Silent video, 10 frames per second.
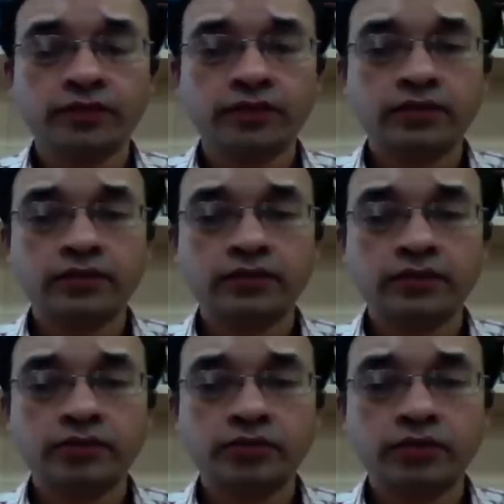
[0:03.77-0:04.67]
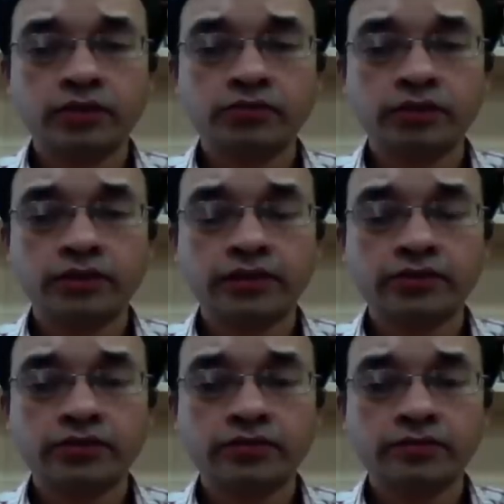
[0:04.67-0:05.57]
in this introductory
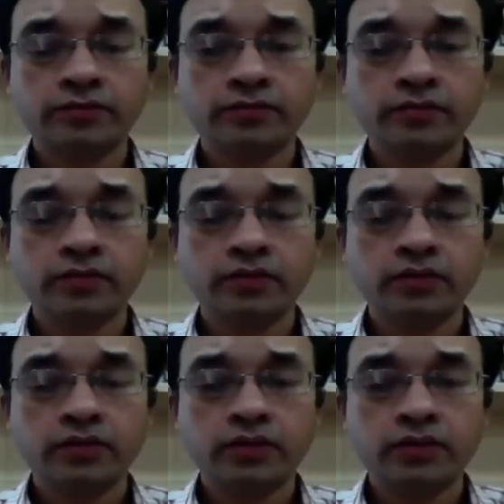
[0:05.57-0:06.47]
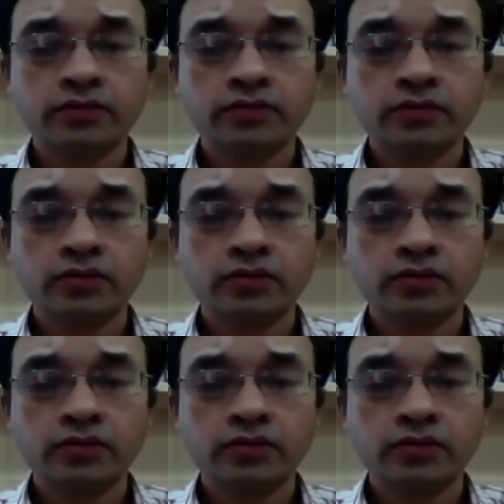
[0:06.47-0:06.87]
lecture is